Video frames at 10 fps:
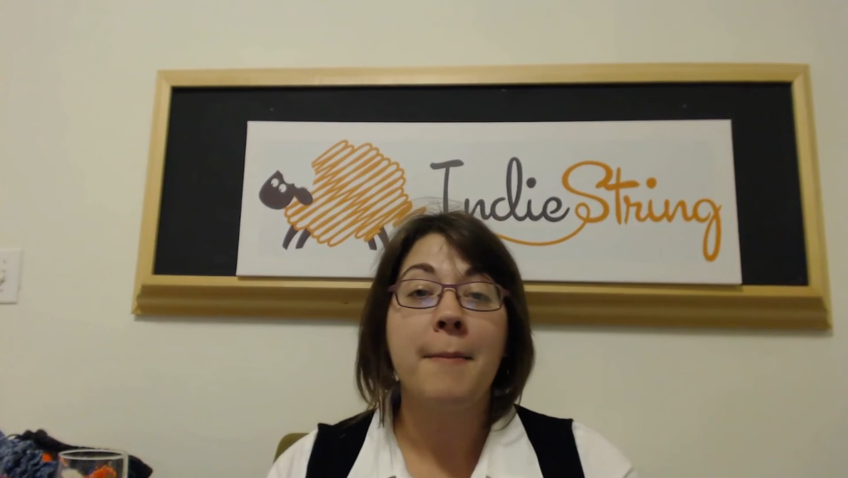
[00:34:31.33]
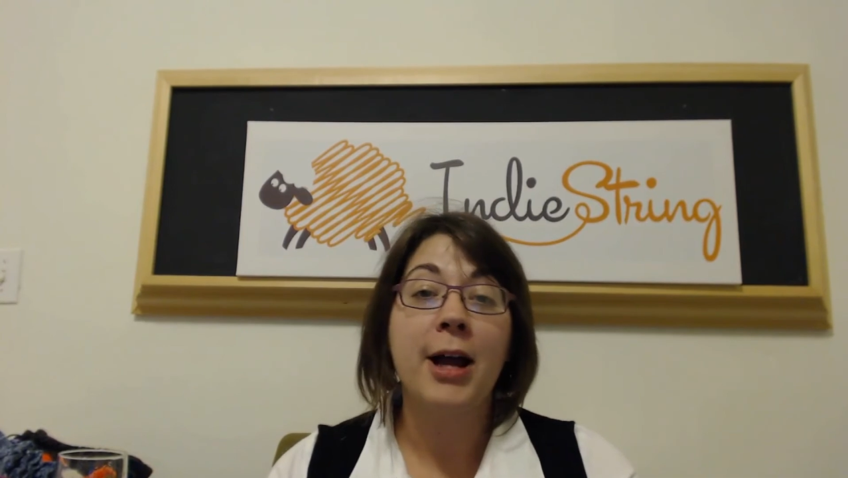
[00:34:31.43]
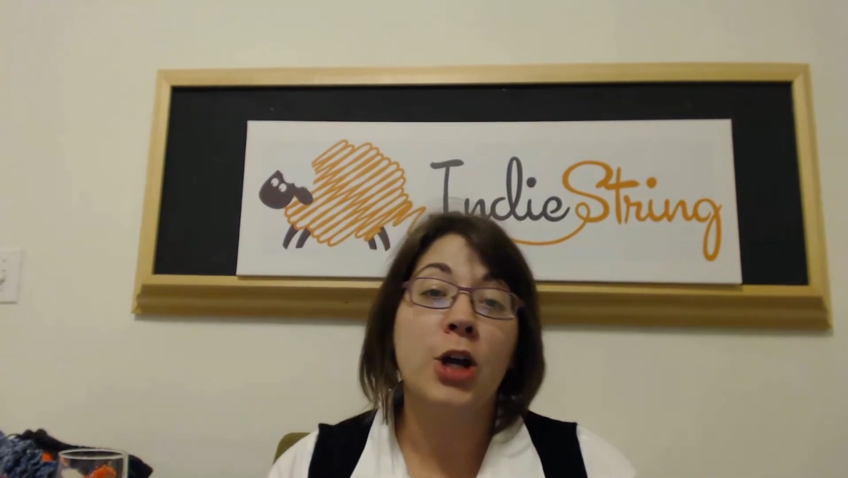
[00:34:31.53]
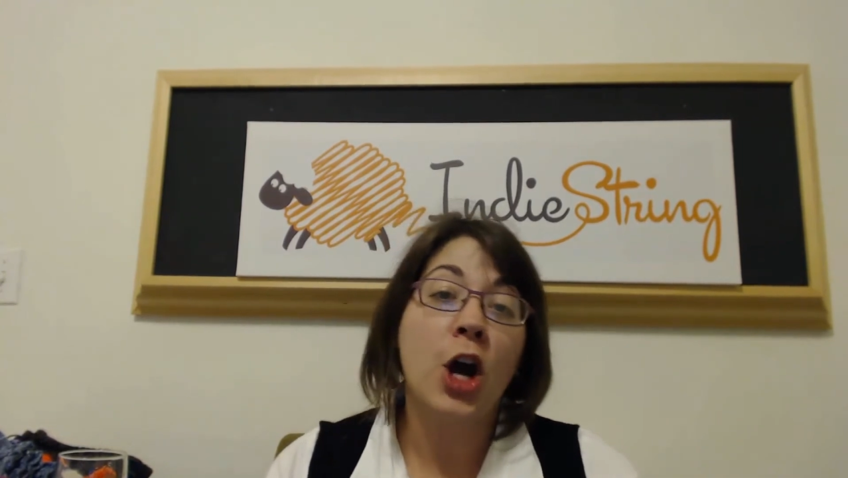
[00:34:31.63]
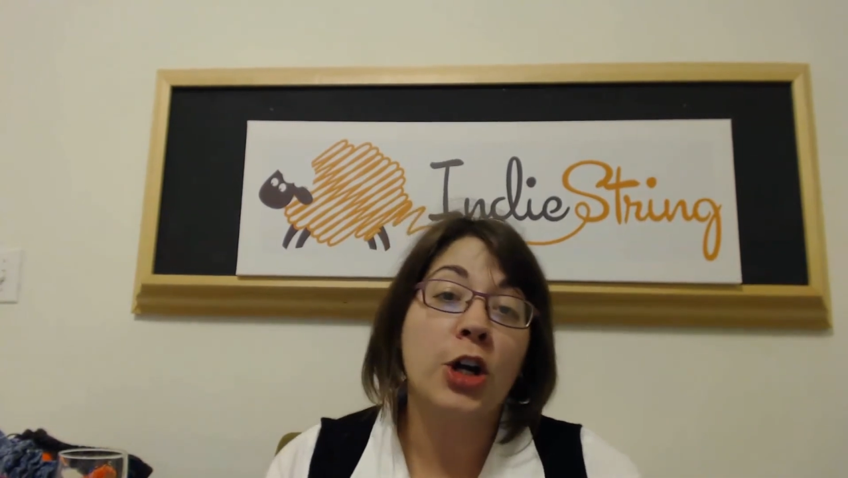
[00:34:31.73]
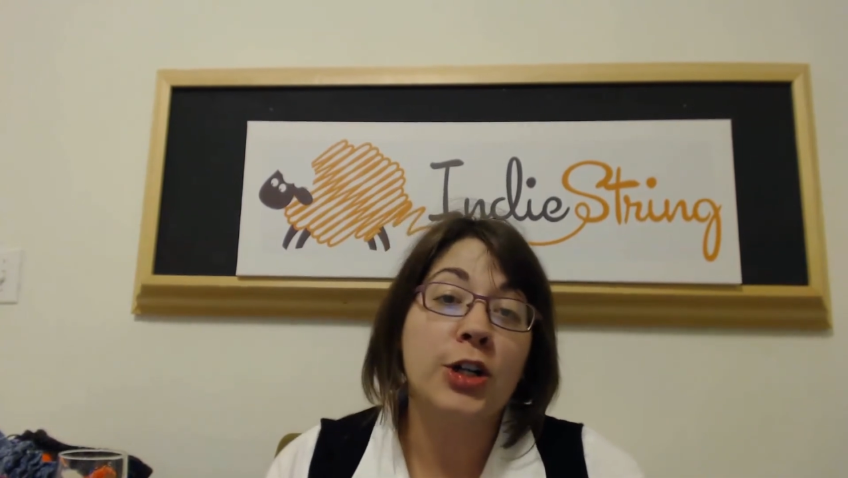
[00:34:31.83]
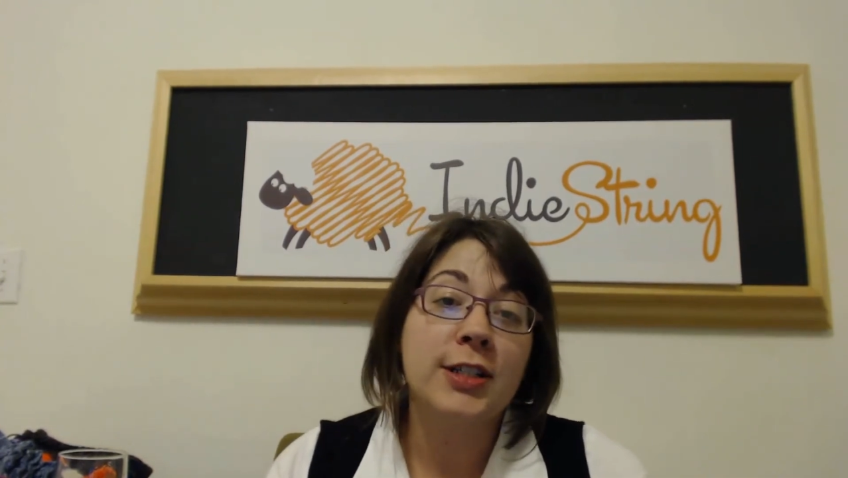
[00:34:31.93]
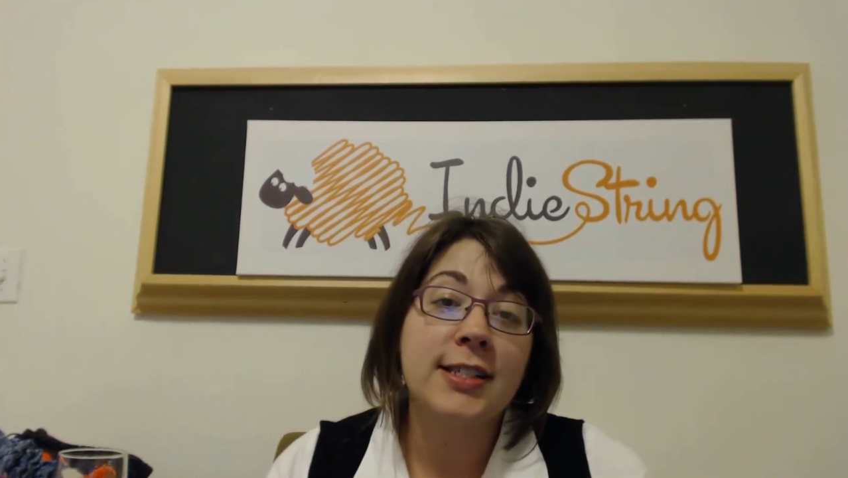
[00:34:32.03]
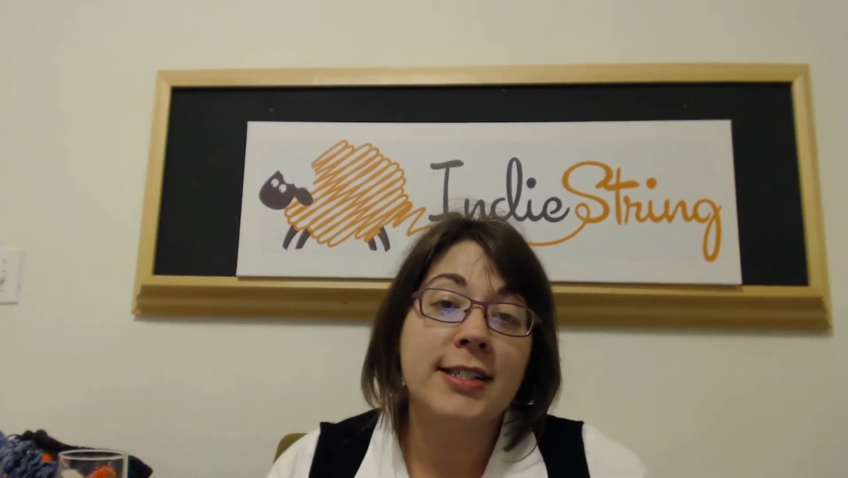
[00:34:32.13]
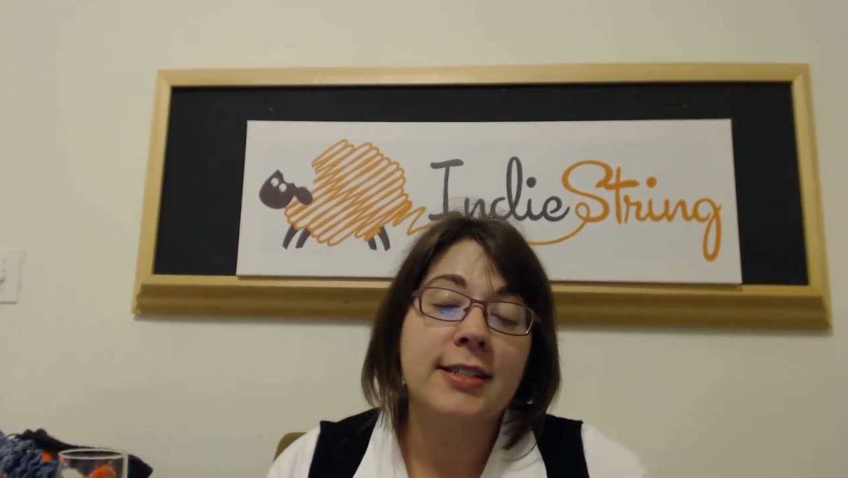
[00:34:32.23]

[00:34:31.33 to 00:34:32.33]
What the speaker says: My daughter